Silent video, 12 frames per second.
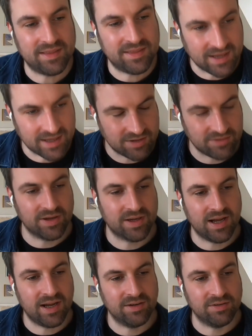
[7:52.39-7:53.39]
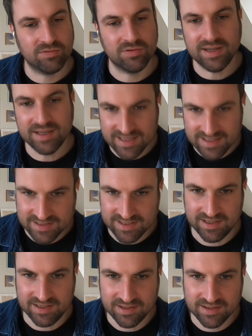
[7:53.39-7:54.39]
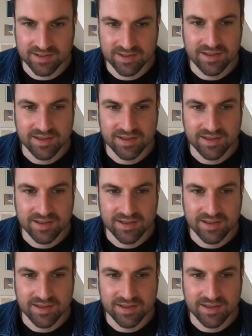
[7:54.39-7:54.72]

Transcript: I think of a kind of releasing